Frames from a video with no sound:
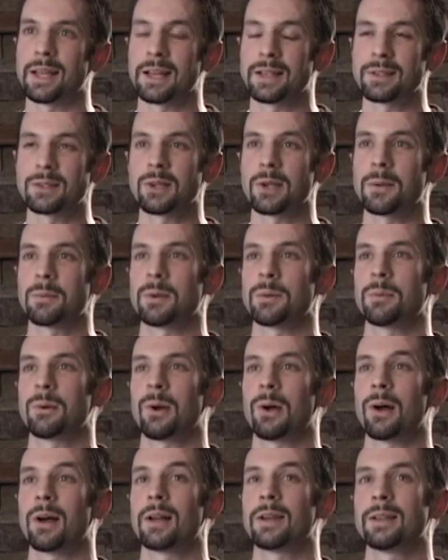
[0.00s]
landscaping
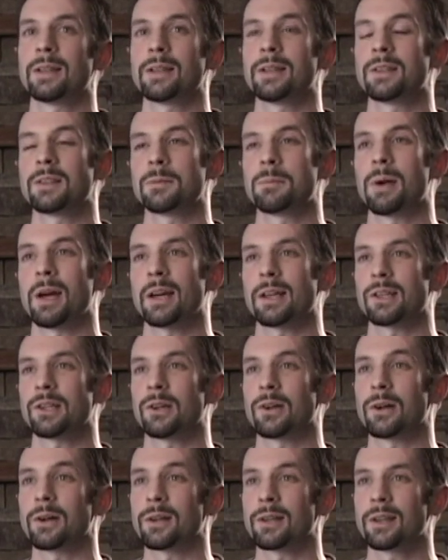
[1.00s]
pond in his
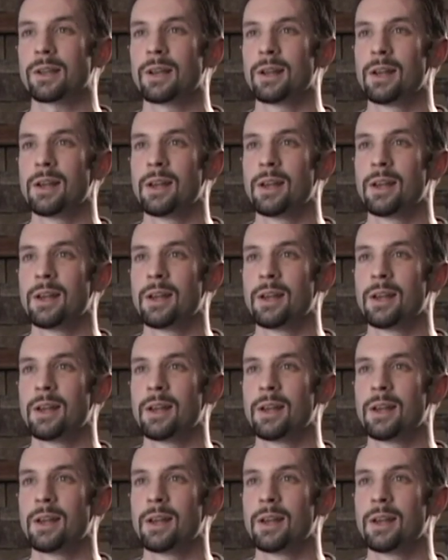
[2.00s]
backyard.